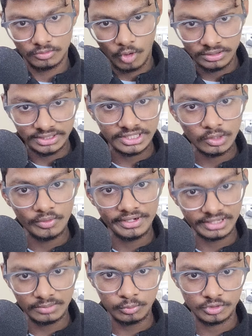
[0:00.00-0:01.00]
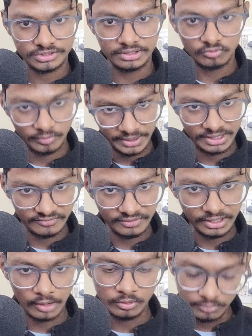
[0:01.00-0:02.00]
all the theoretical portion will be
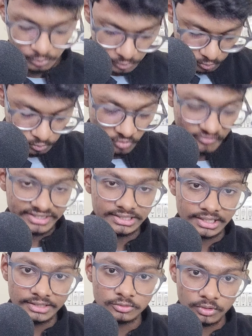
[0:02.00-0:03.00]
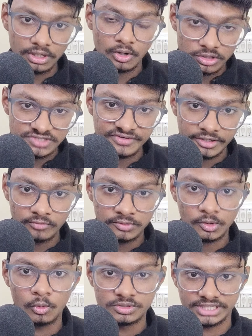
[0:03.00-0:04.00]
covered. I will provide the link to the launch video of the
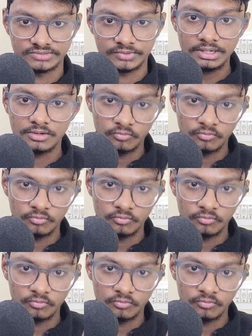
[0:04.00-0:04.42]
course as well.